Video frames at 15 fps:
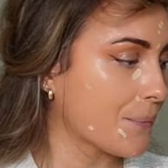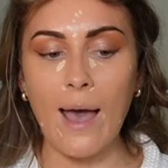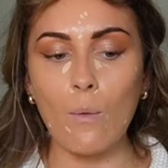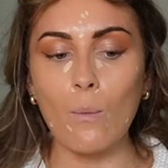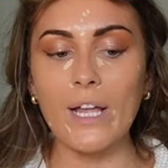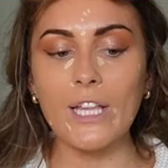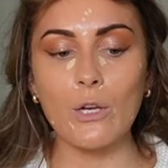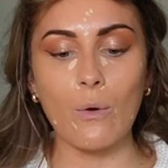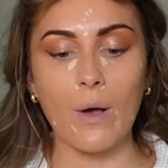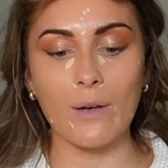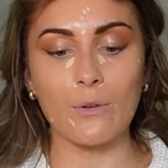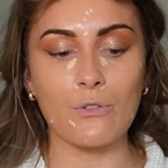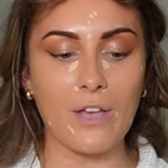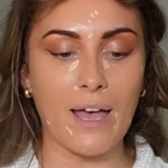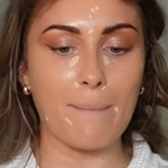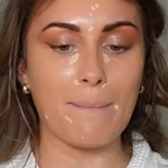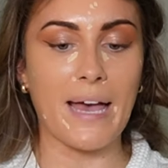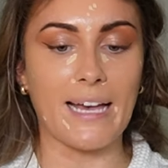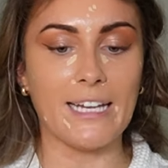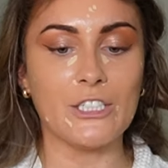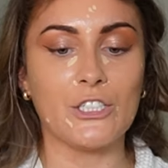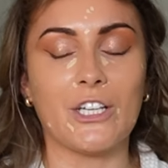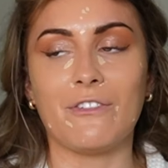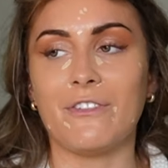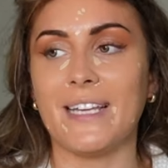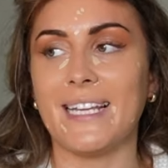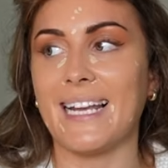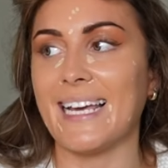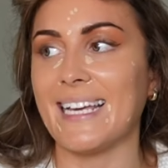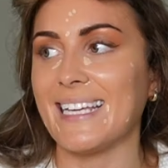And when you go out that much, I
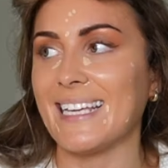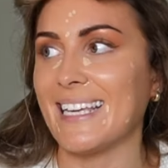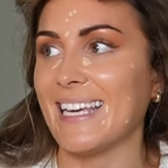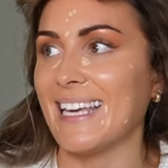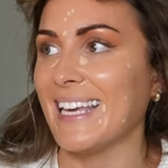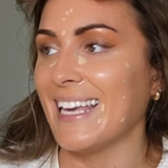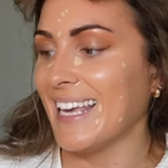feel like